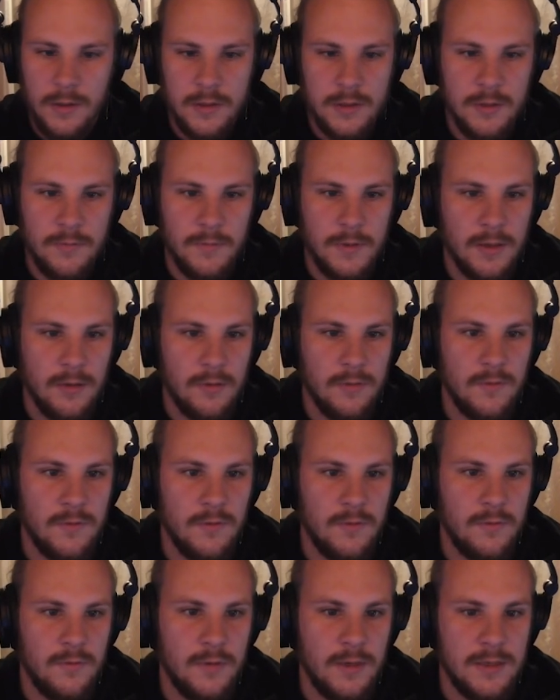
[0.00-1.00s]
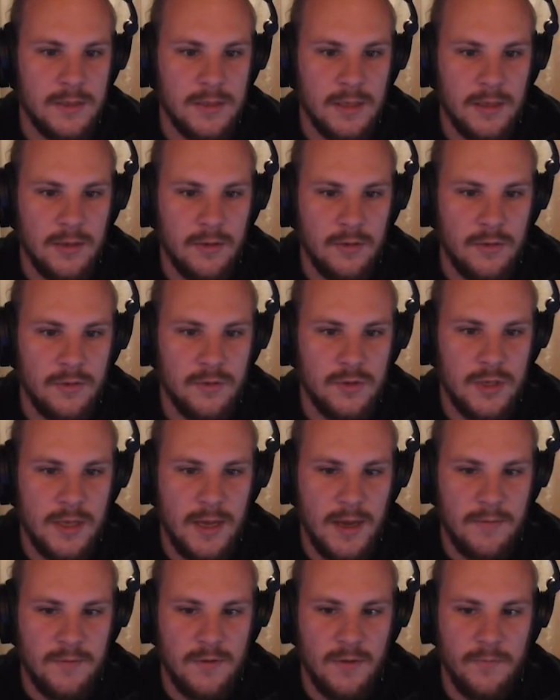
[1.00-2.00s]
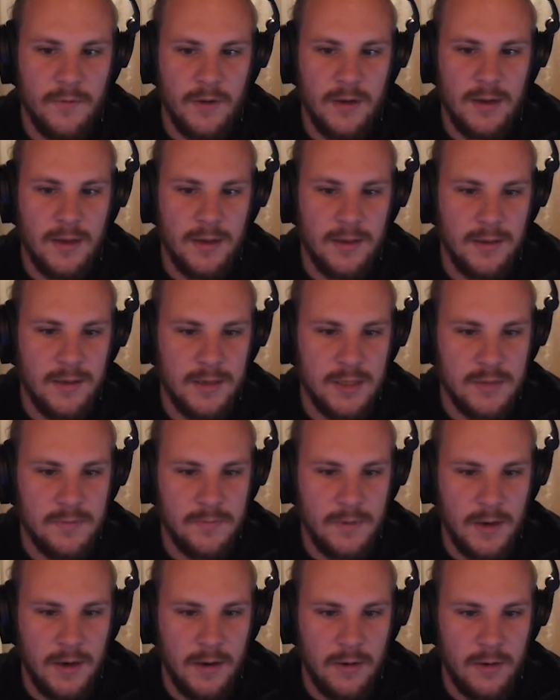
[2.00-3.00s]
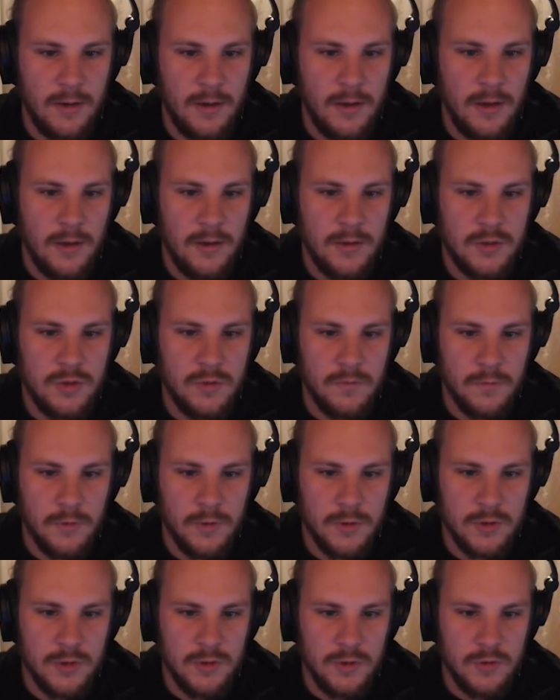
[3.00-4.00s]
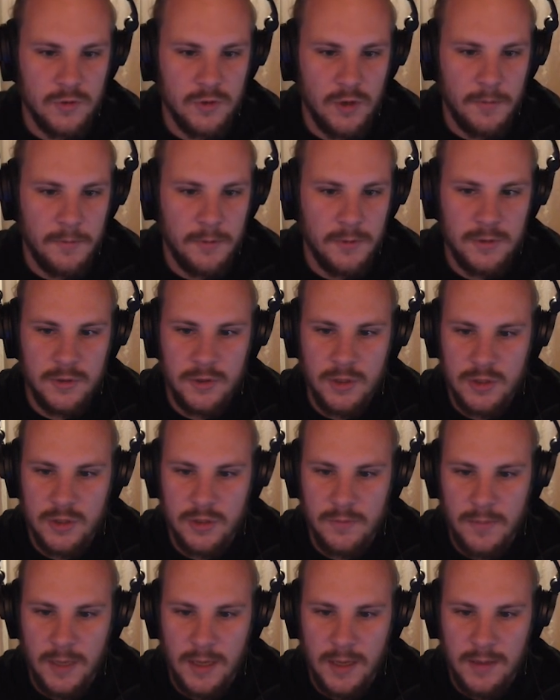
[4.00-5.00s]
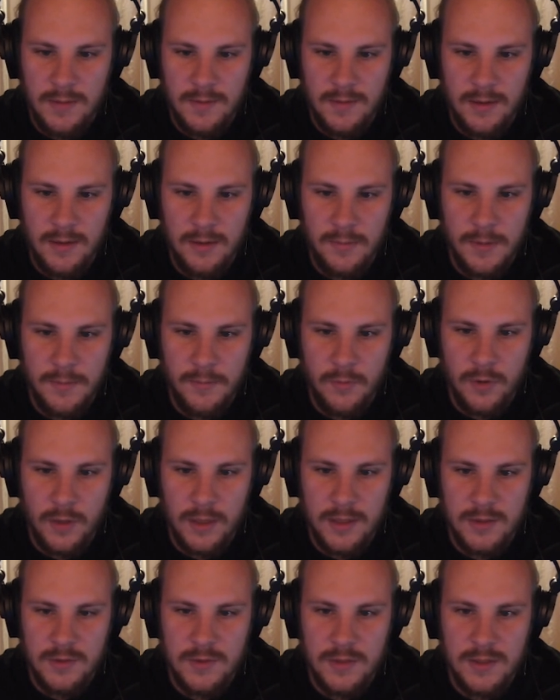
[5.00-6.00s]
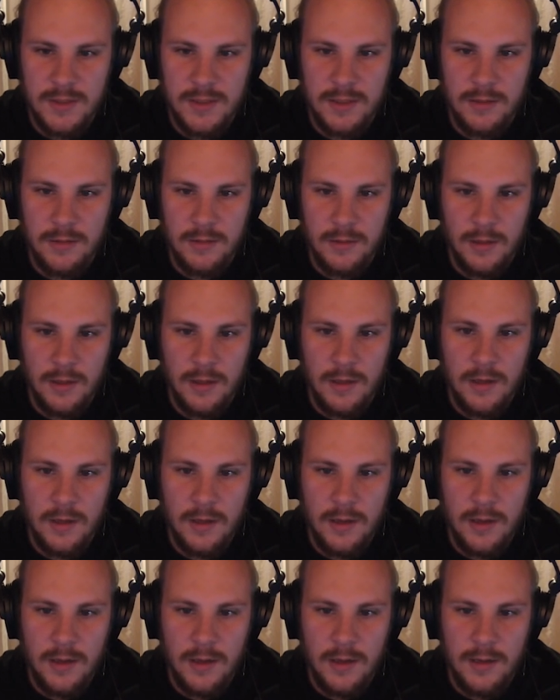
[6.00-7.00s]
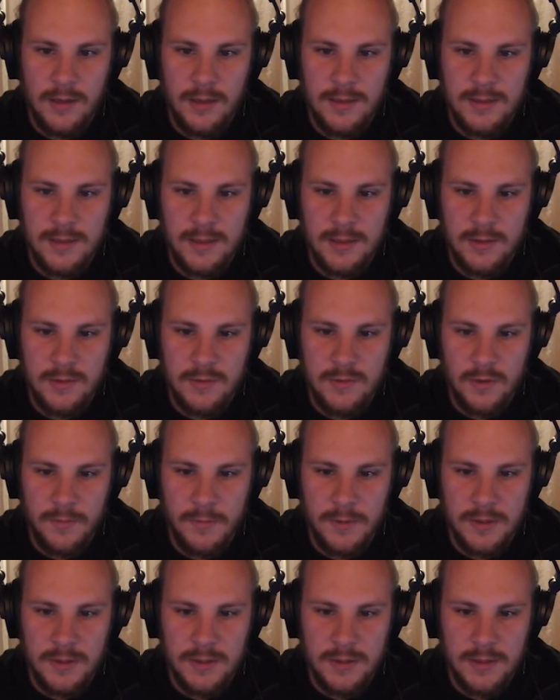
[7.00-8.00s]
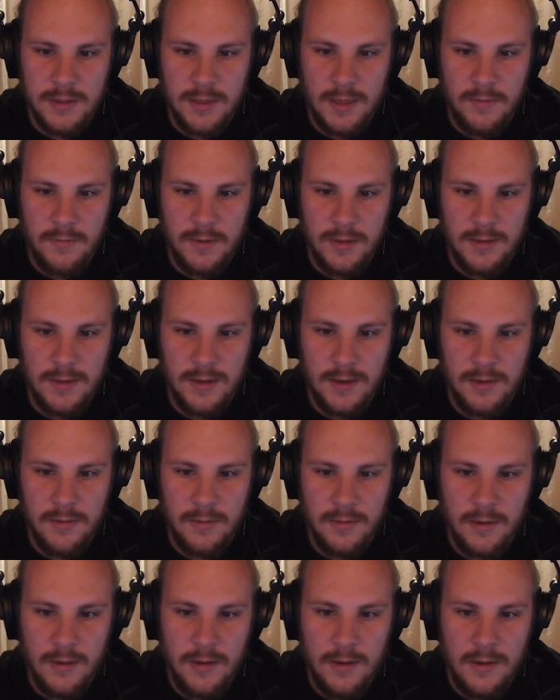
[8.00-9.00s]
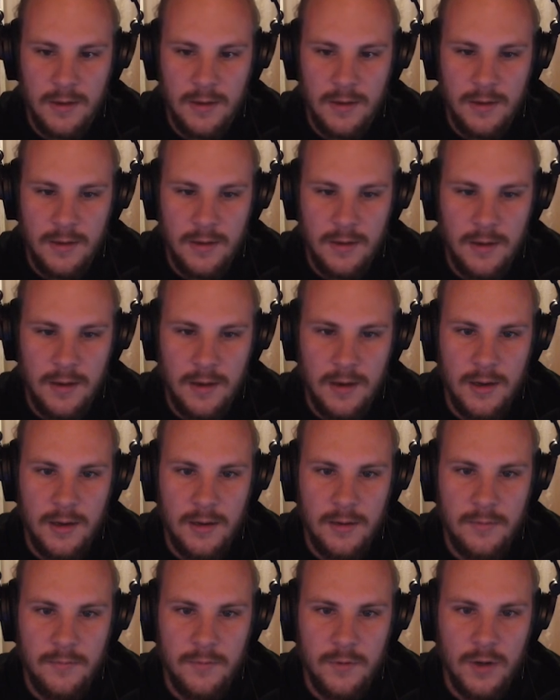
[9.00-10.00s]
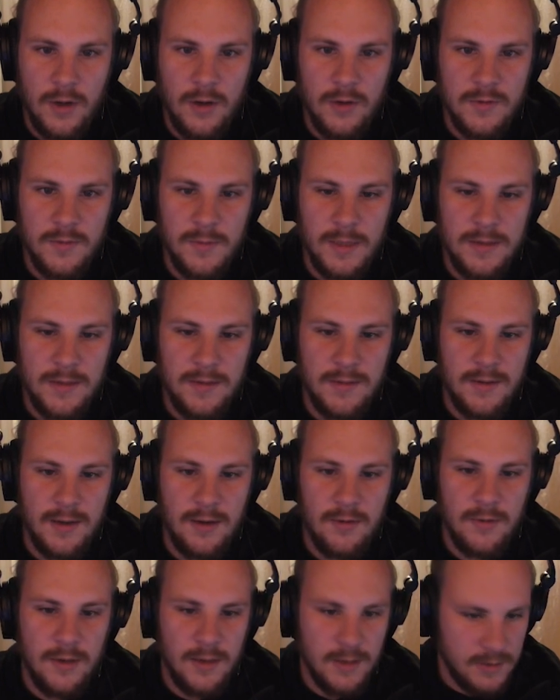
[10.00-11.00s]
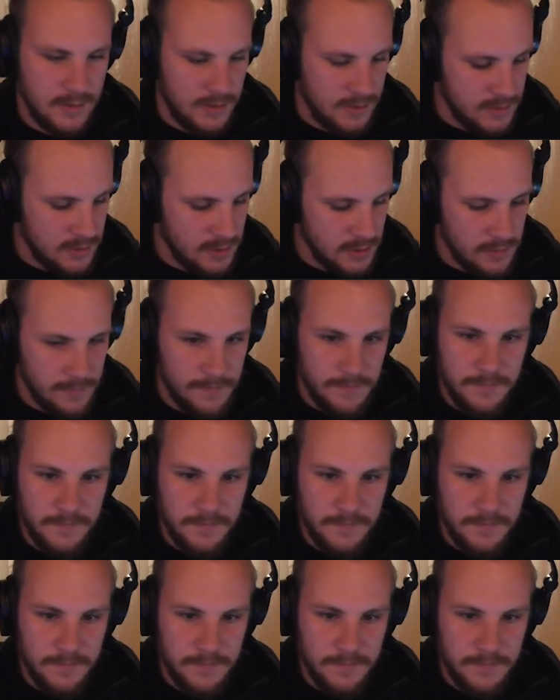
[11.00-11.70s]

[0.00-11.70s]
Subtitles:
So what I'll do is I'll usually have something like this where towards the drop, just to make it a little bit more interesting, let's say the drop is right there, we'll automate it down like this,